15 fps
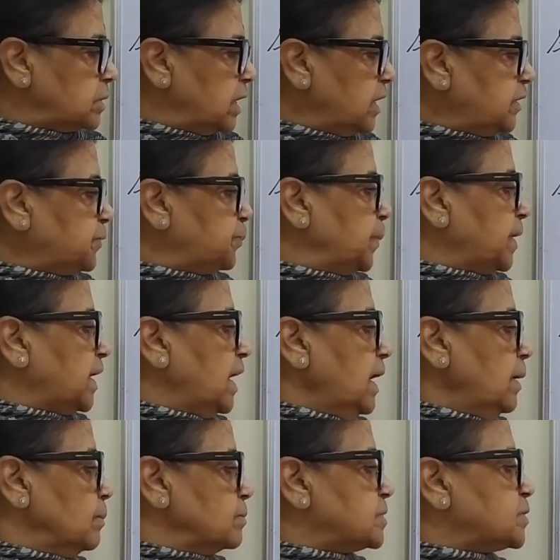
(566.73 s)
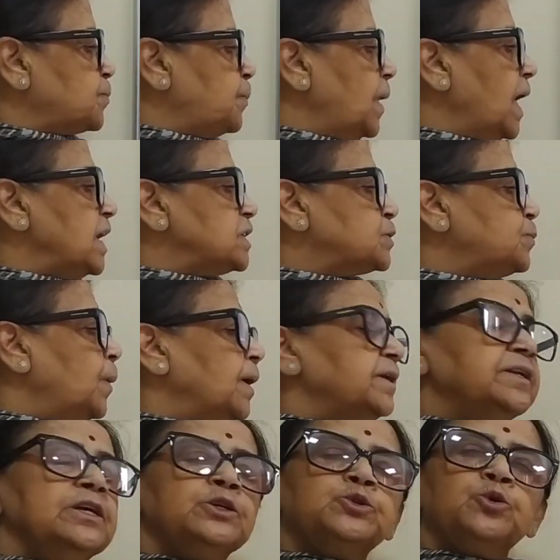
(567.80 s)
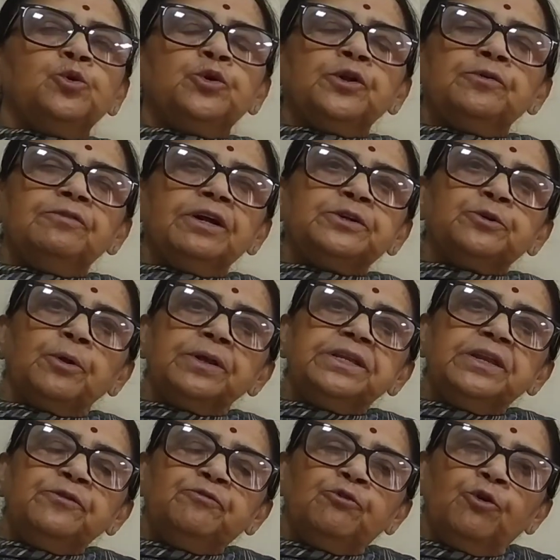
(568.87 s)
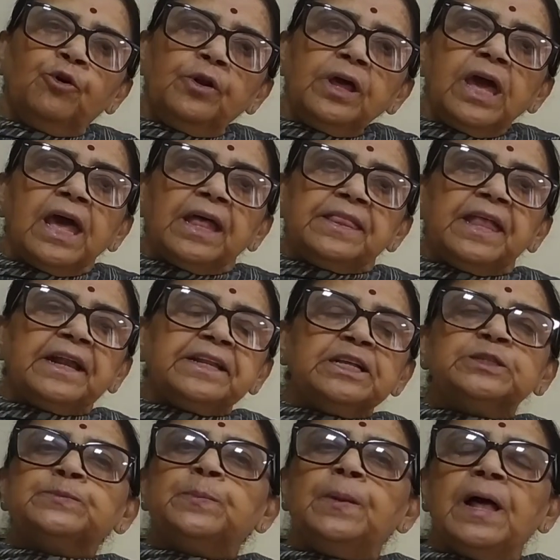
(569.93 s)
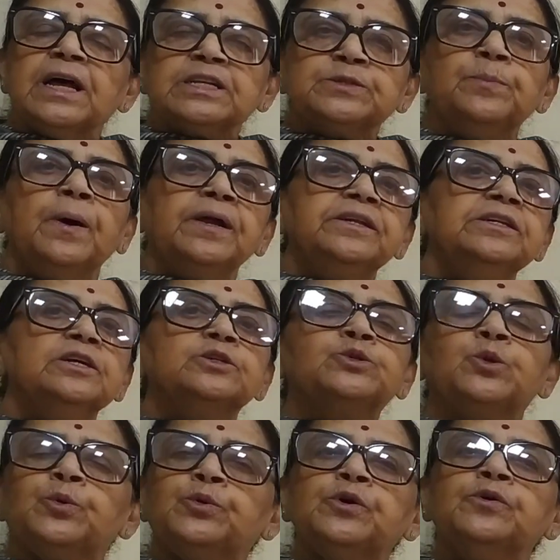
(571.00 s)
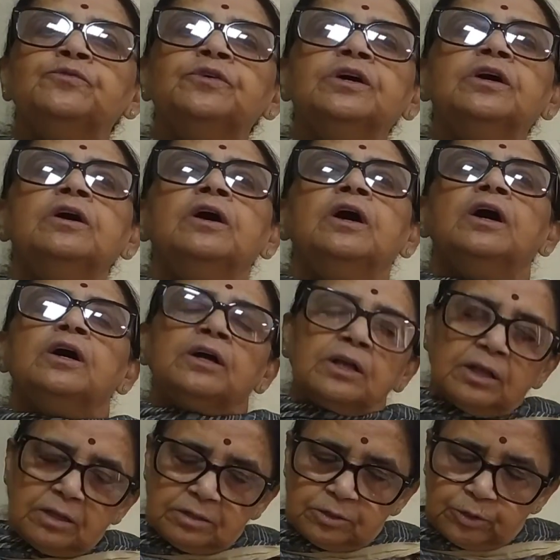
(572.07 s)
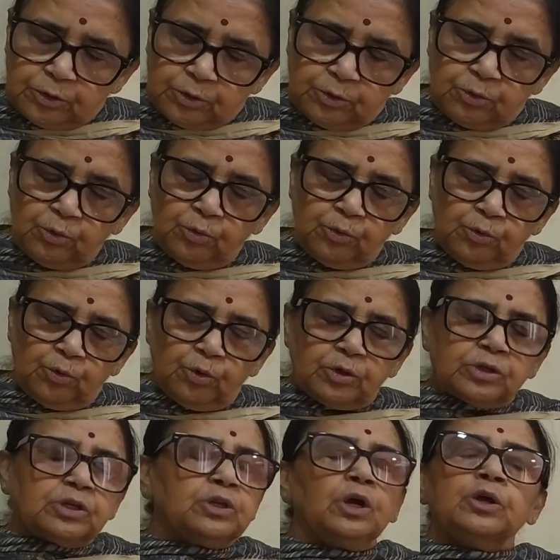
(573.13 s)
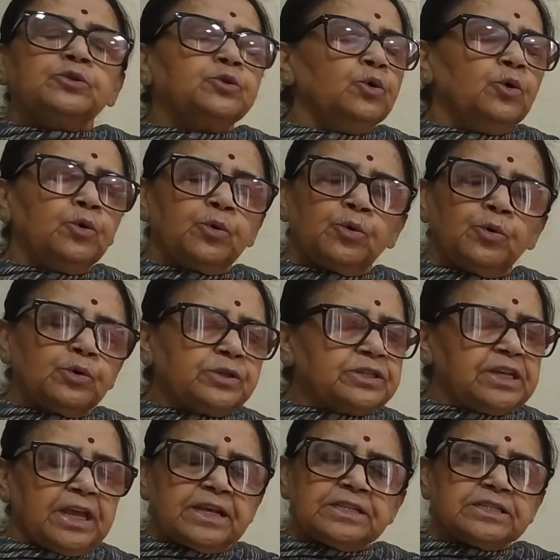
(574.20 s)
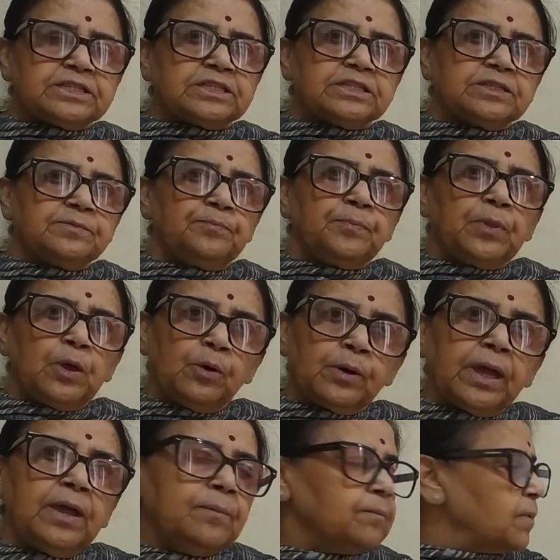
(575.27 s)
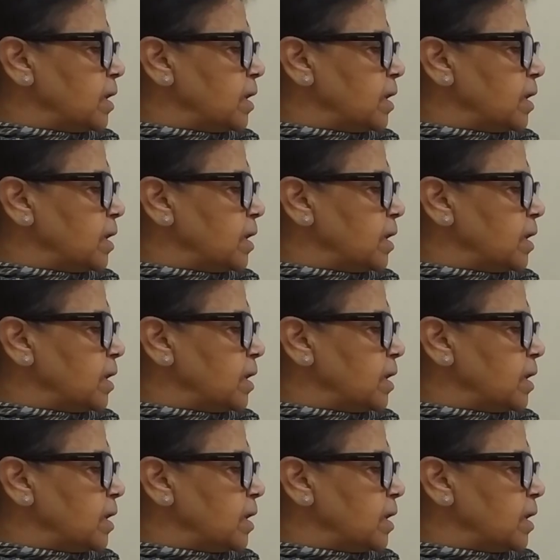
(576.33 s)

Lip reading: it becomes plus minus root over 24, that is plus minus root over 2 root 6. Okay,